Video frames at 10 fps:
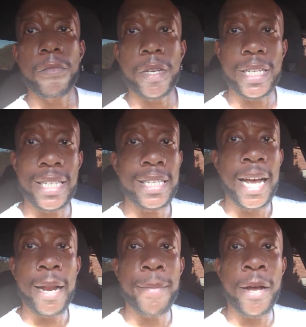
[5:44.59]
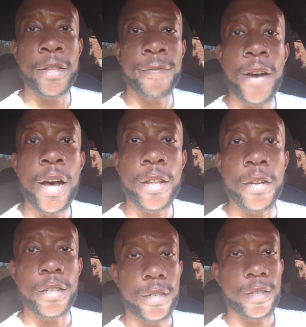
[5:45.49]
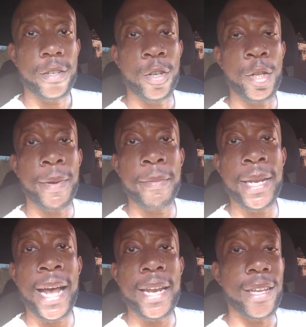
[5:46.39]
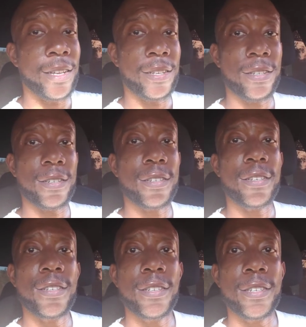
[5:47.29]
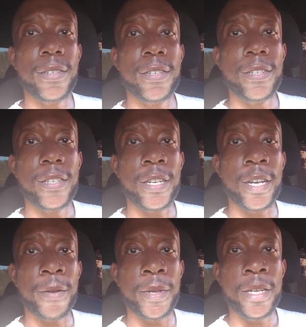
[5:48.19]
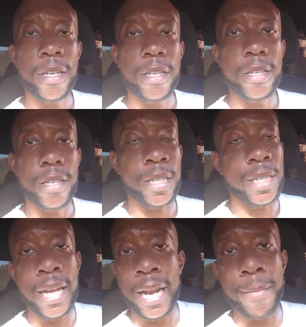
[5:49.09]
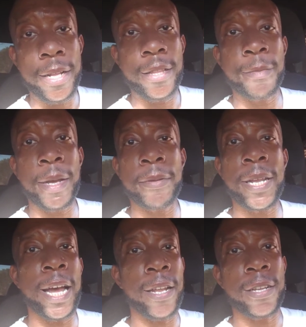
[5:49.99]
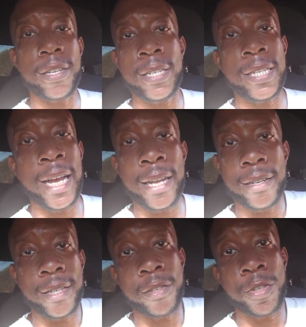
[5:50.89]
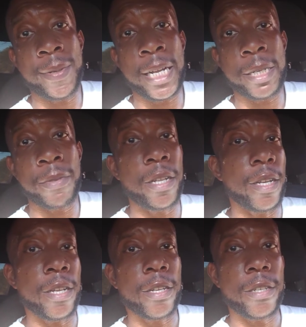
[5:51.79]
Because it's not about the father or the baby daddy. You know what I mean? It's not about the baby daddy. It's not his responsibility.